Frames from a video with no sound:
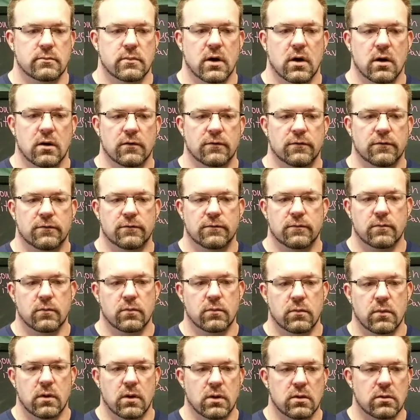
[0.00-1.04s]
of
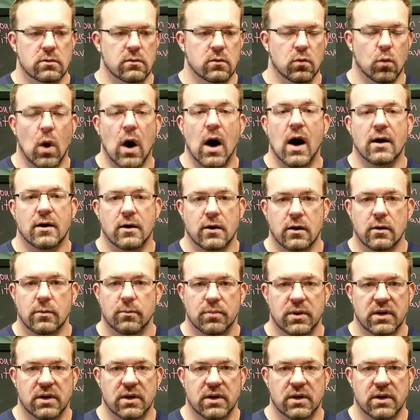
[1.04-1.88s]
water